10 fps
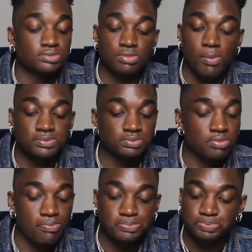
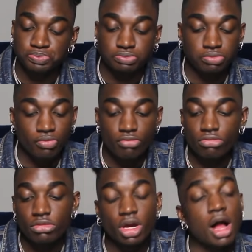
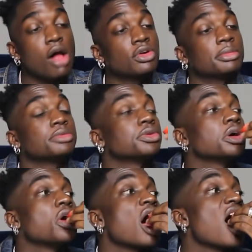I don't know what I'm
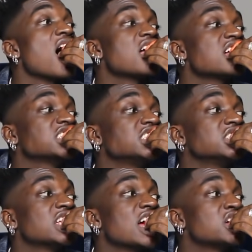gonna do. I just
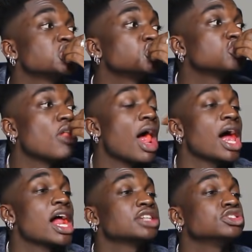don't know.
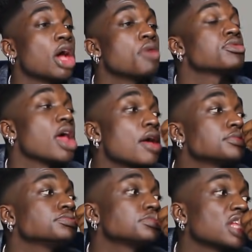I don't
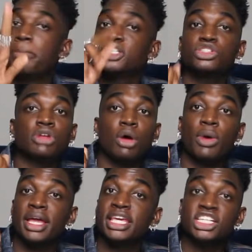know. But you know
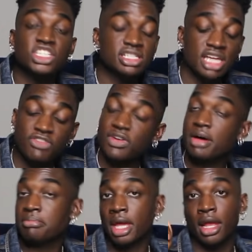what? Get yourself
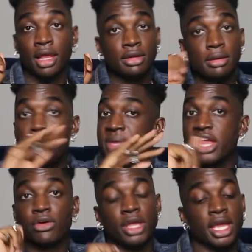a me.
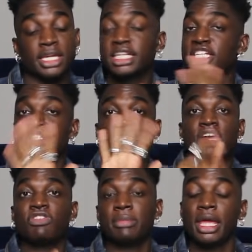Period. Get
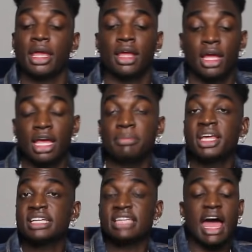yourself a me.
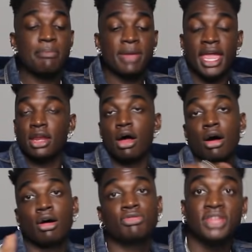Because I made
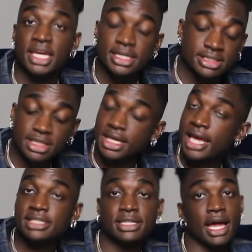all this.
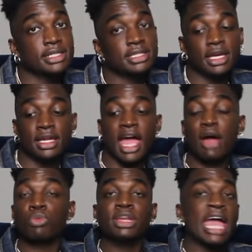Yes, I did.
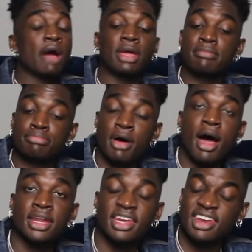I went out and
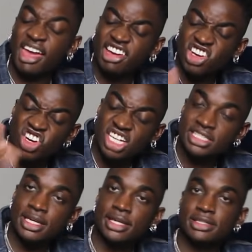bought it and I
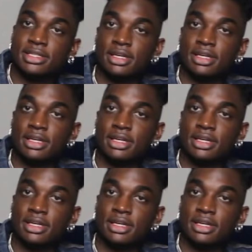cooked it.